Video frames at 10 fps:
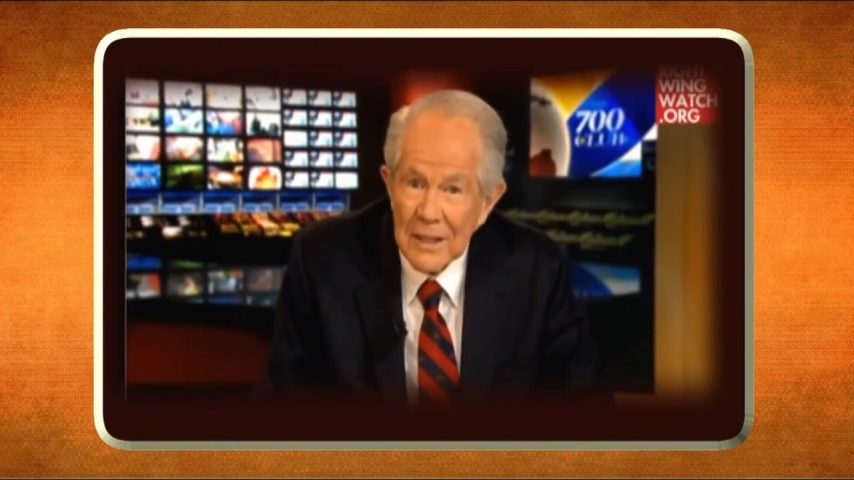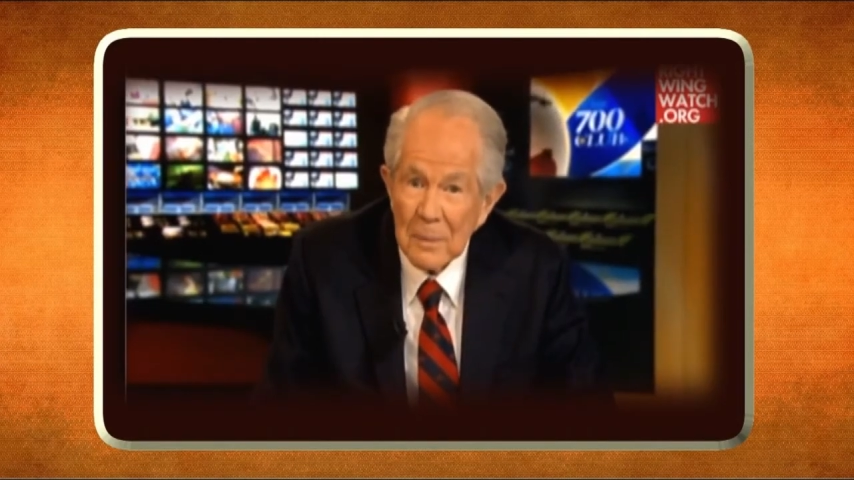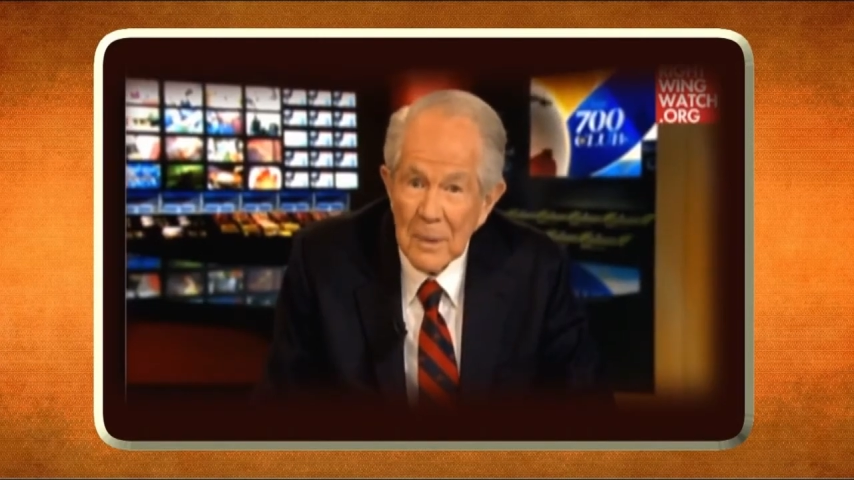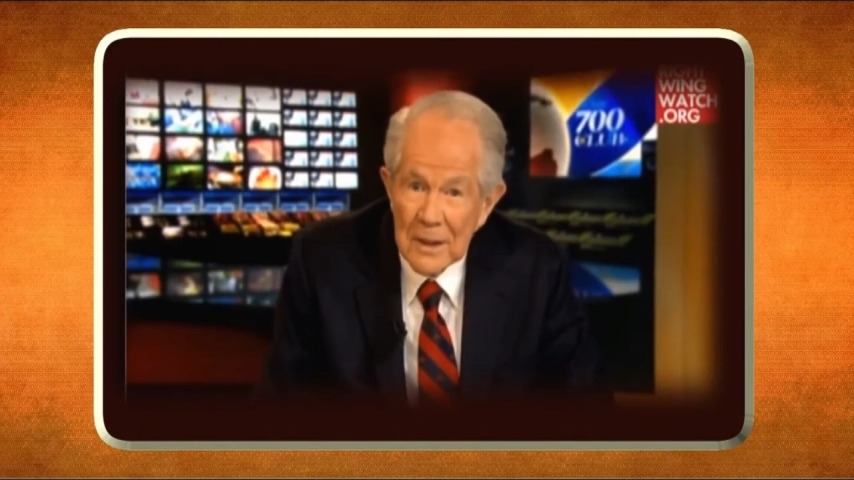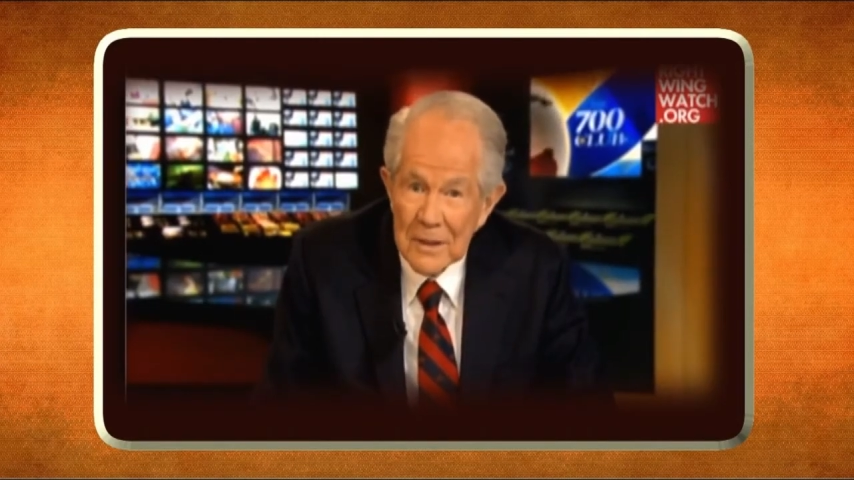
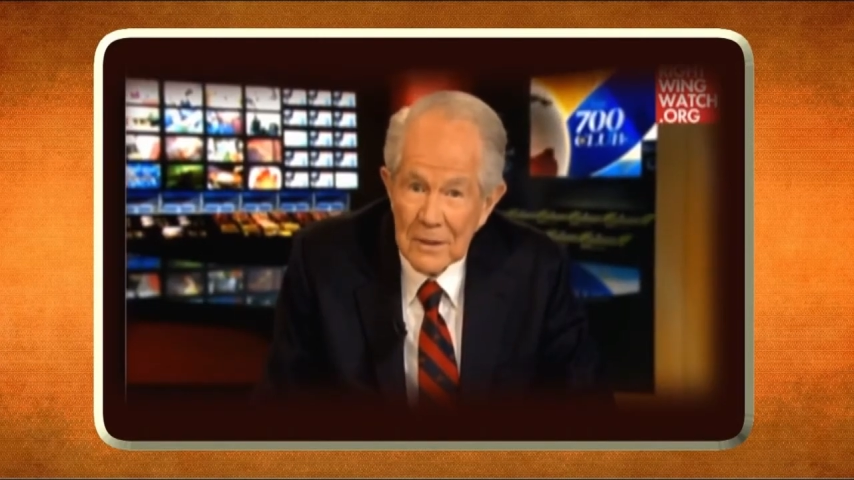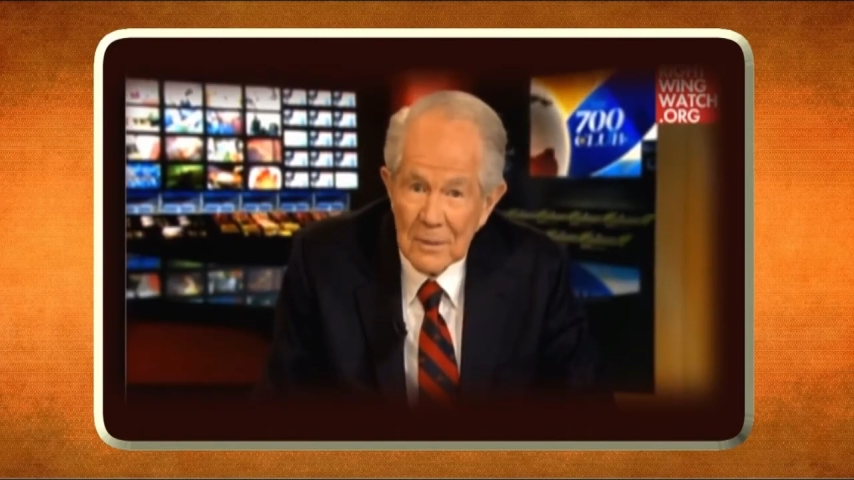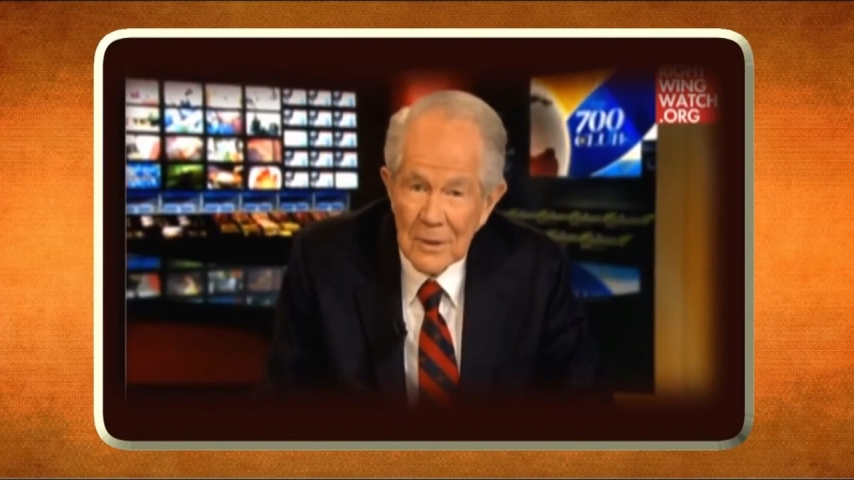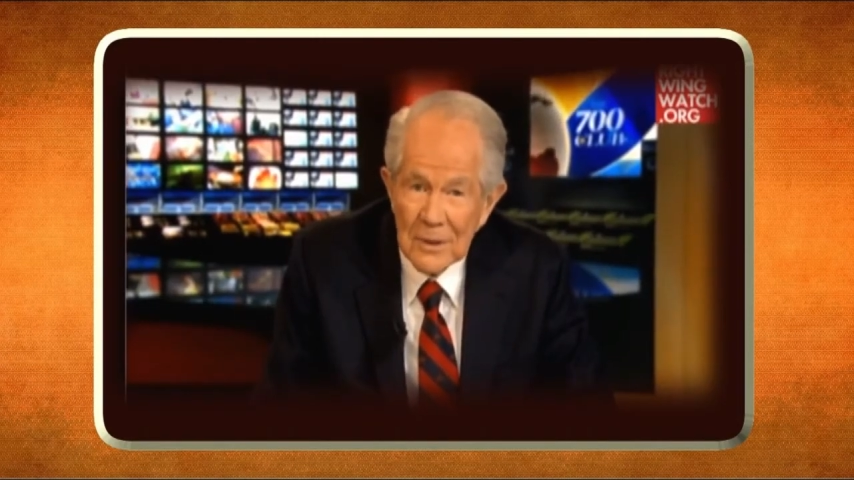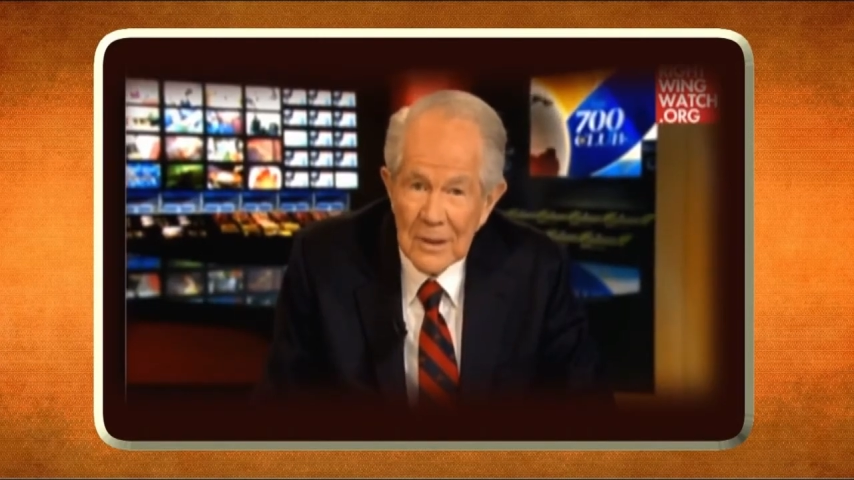that's
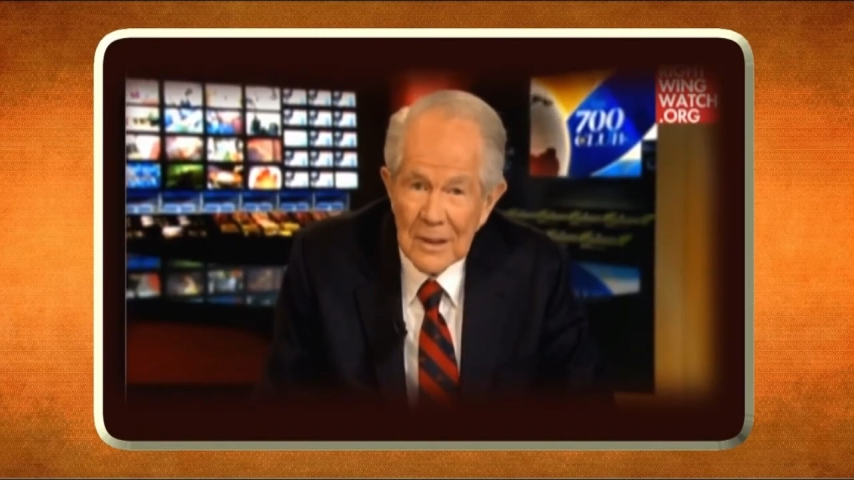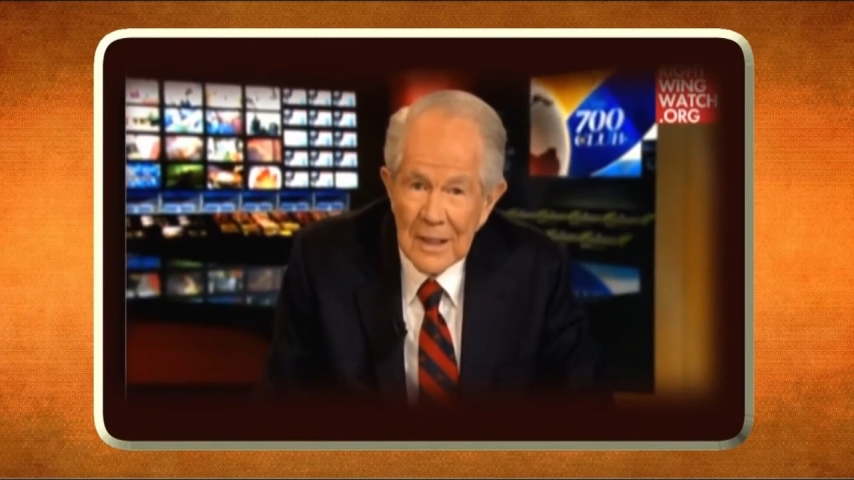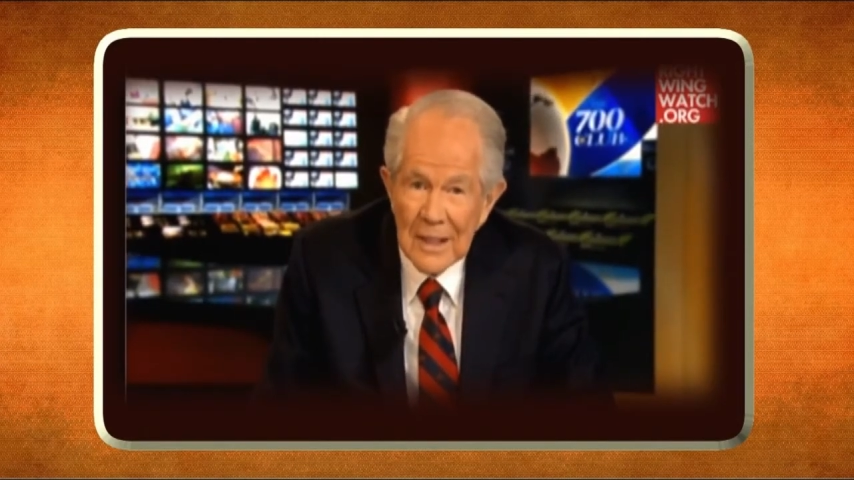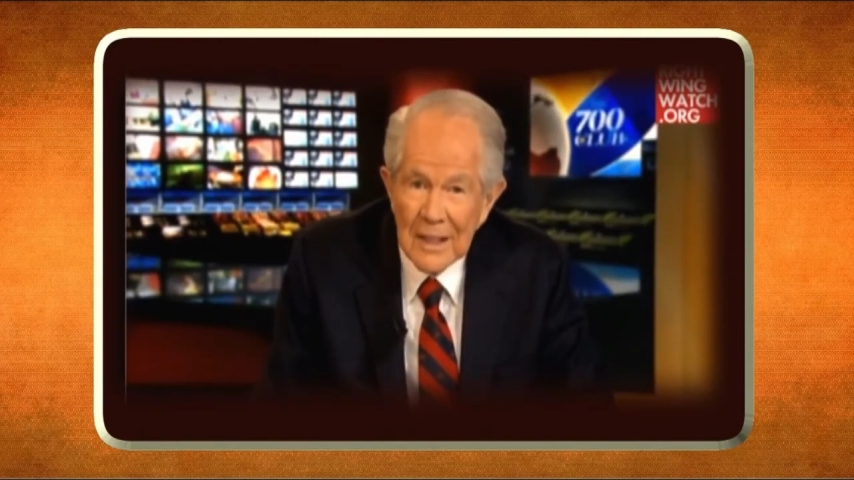possible.